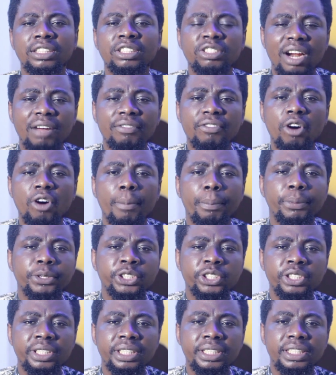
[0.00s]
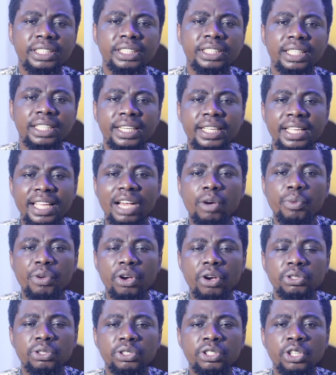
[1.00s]
travel opportunities, and here
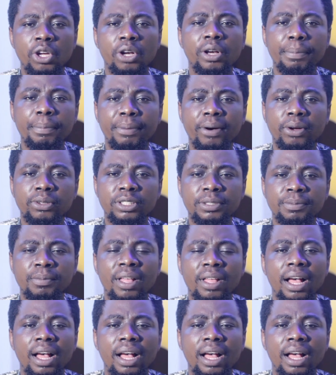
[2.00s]
we also talk about